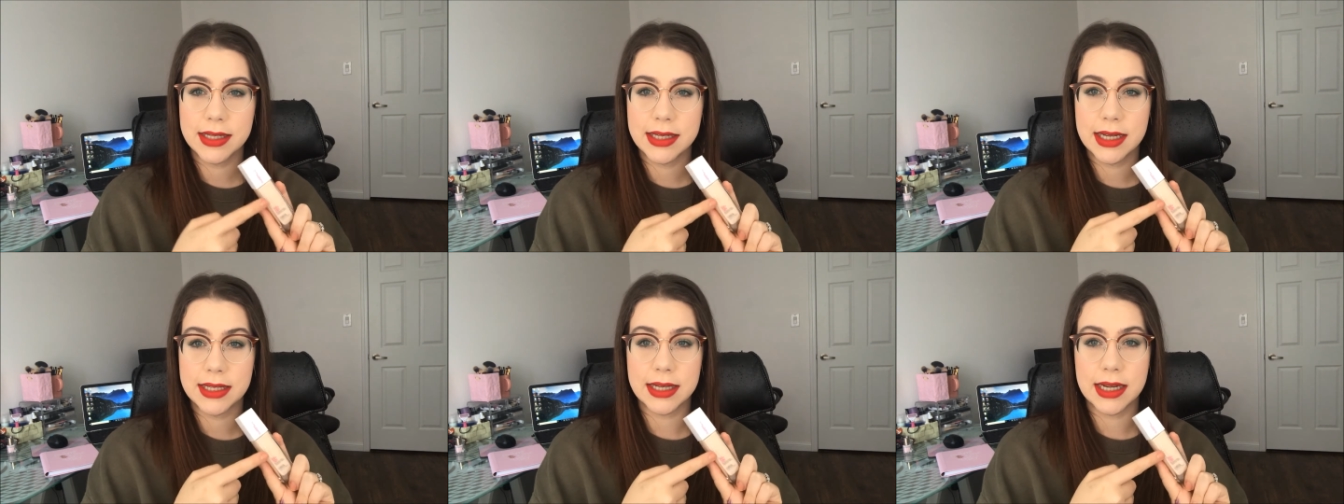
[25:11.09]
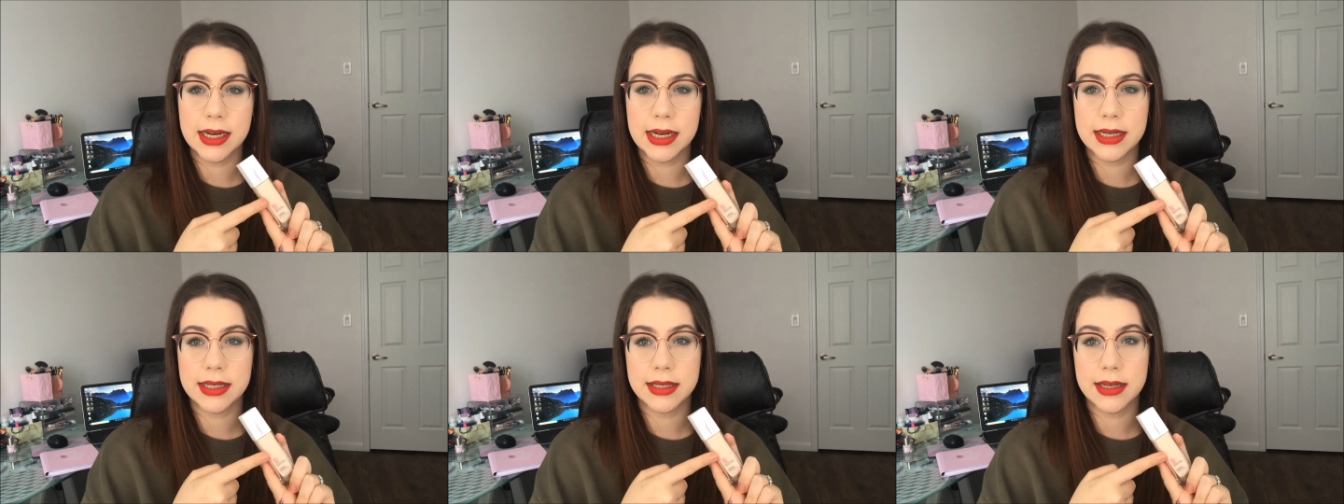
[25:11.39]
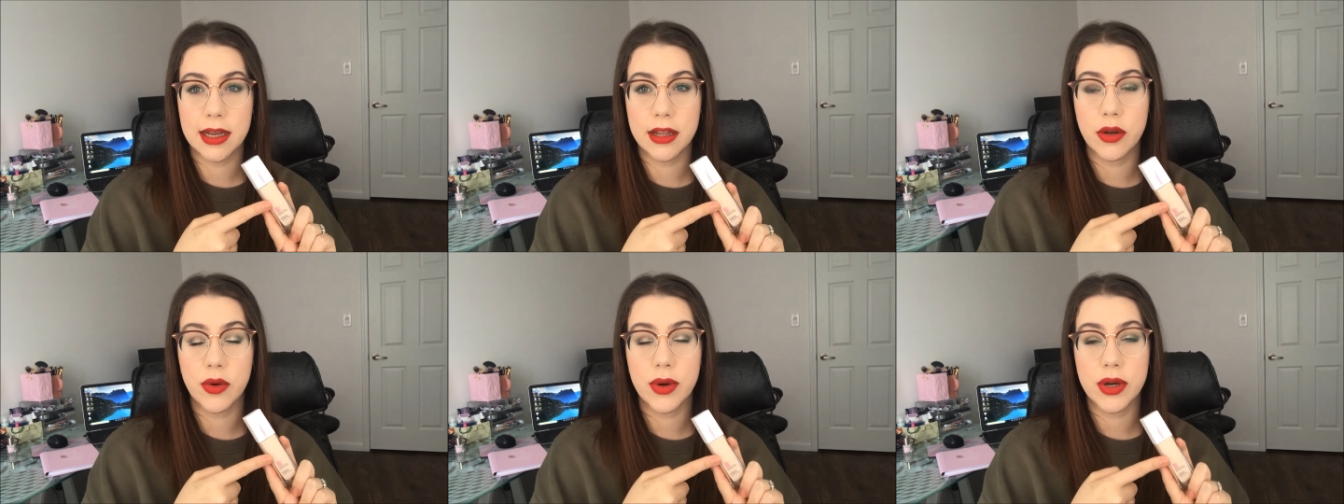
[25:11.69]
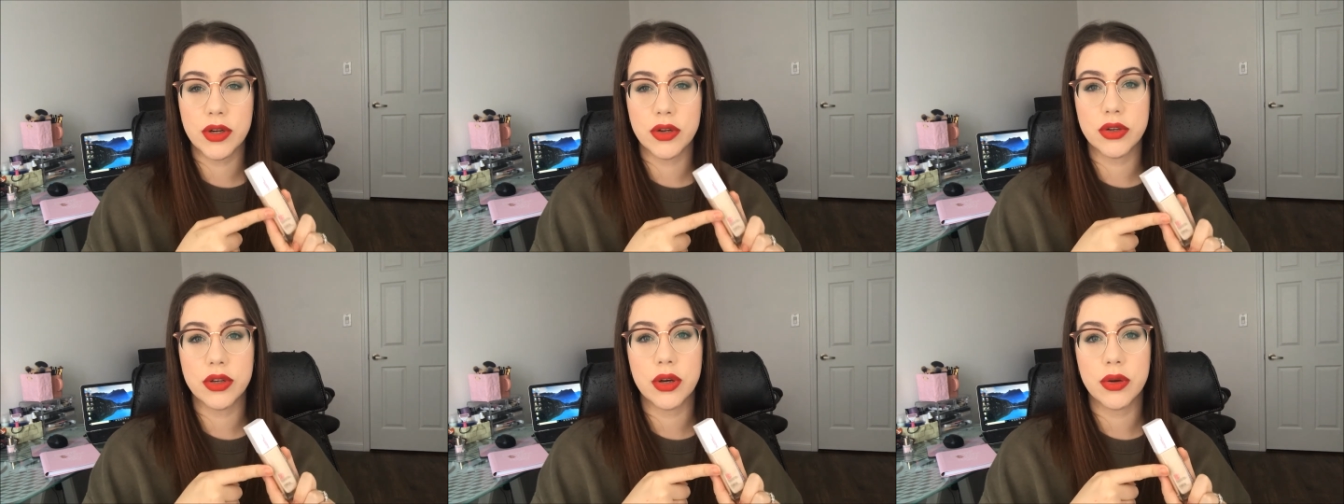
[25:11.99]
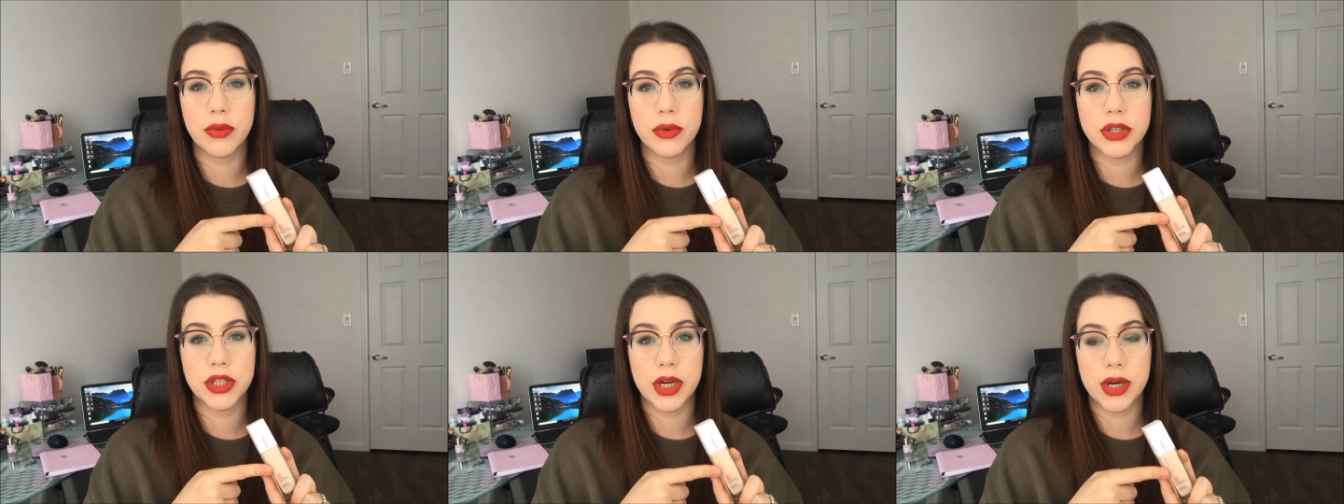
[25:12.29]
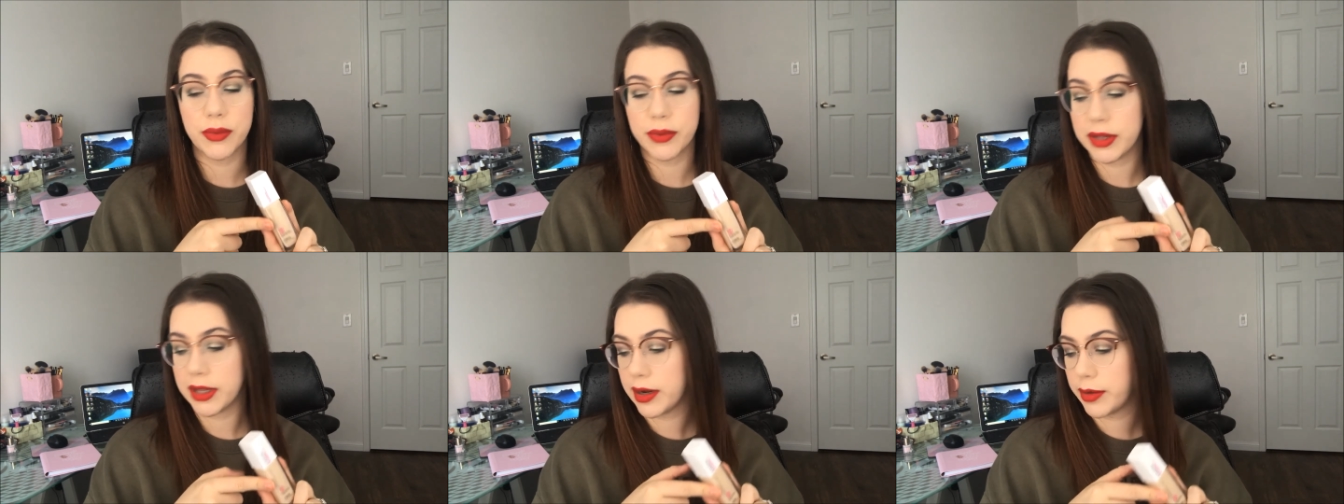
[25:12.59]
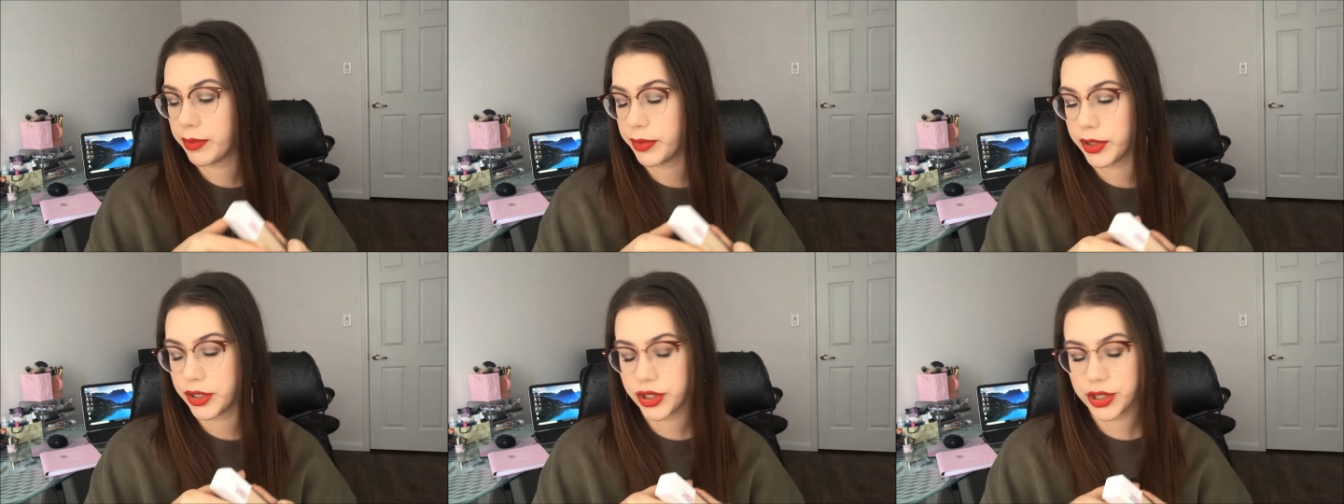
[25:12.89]
This has a nice yellow undertone, which I
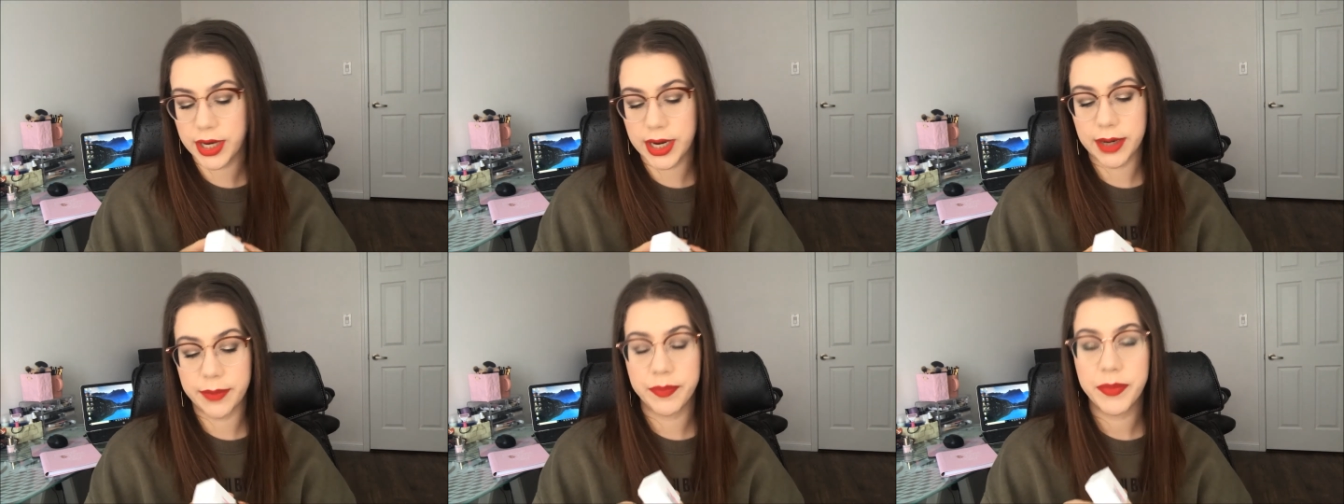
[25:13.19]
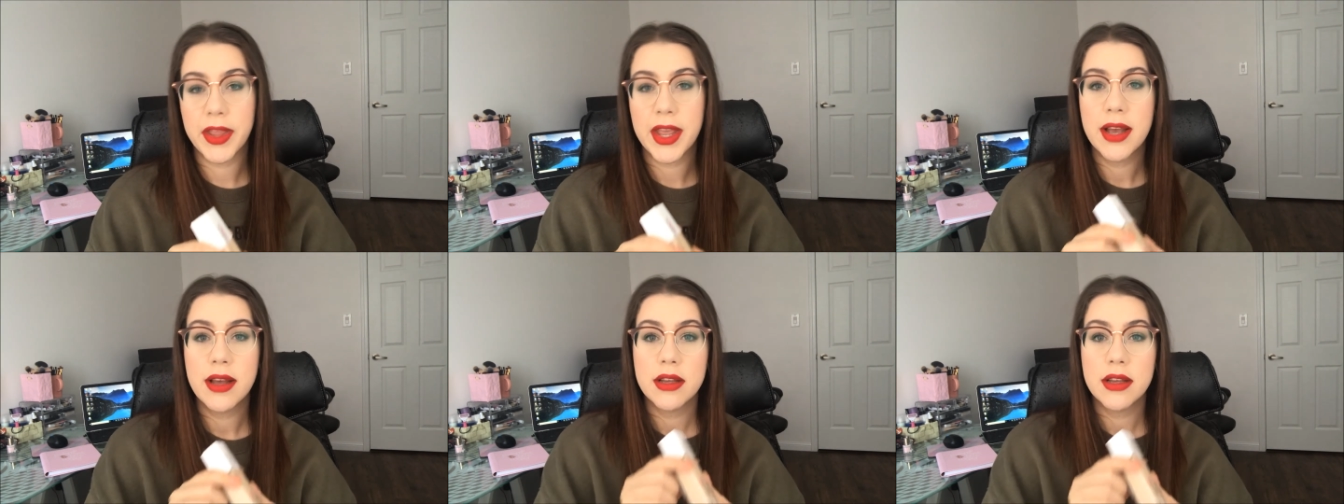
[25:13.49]
really appreciate.